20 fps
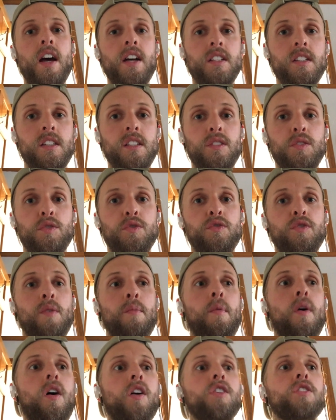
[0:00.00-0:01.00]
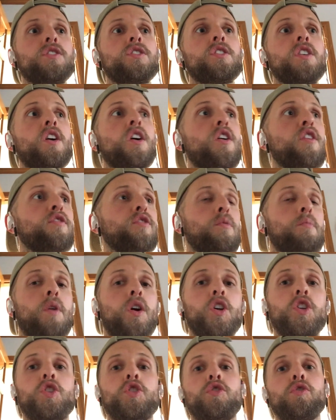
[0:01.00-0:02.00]
essence, from
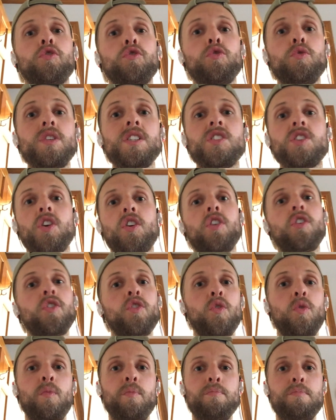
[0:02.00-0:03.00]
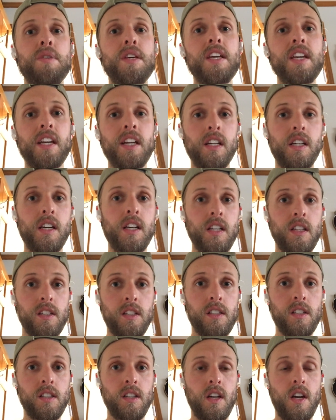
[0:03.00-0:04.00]
our true eternal
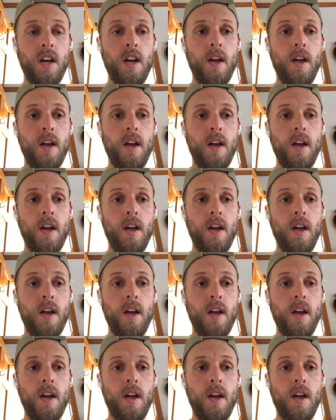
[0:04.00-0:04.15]
beingness,